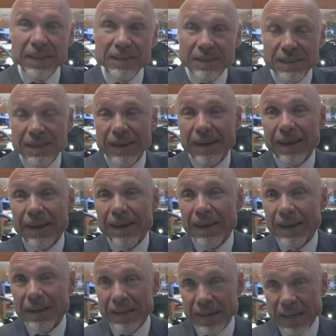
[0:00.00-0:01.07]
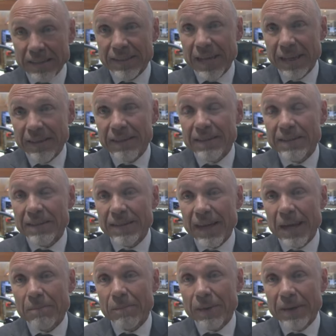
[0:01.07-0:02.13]
is exactly the
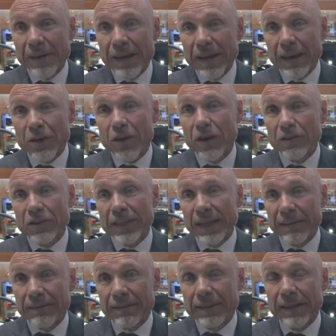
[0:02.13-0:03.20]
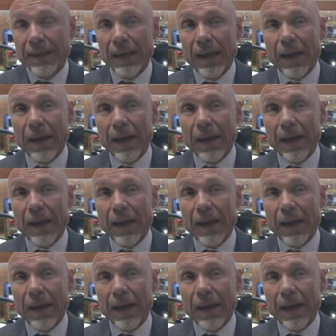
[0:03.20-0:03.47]
same content.